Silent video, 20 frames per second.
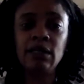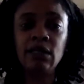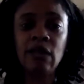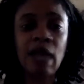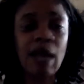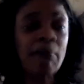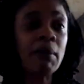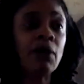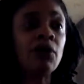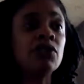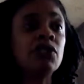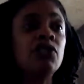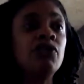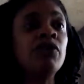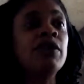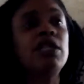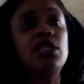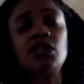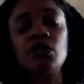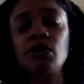I'm not gonna
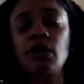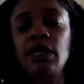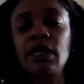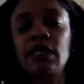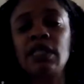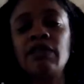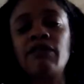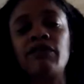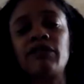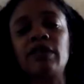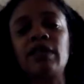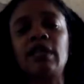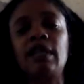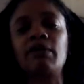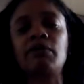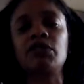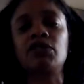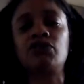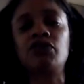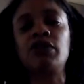treat you any different than
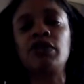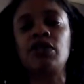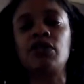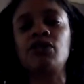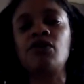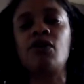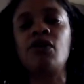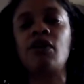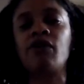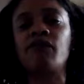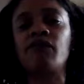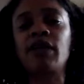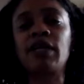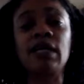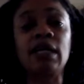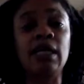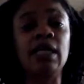I was treating you already,